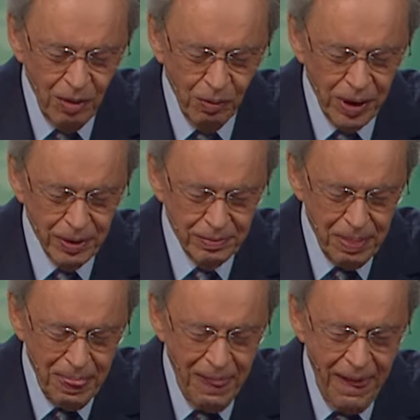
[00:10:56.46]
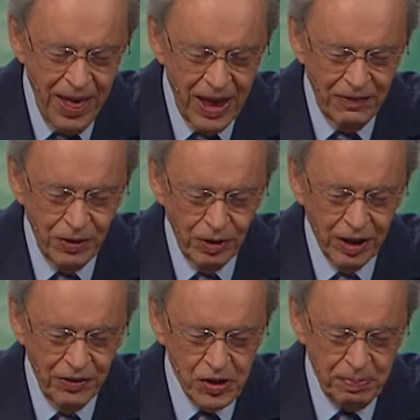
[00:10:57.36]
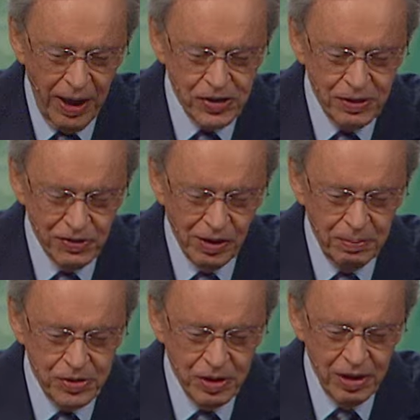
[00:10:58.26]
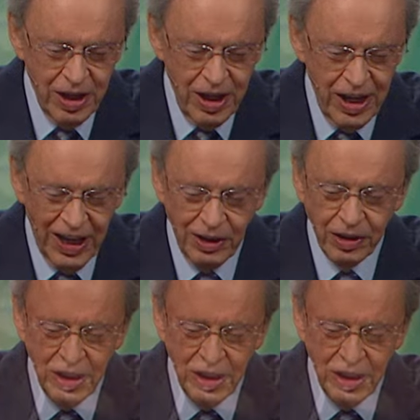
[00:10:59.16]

Well, if you look at this passage of Scripture and look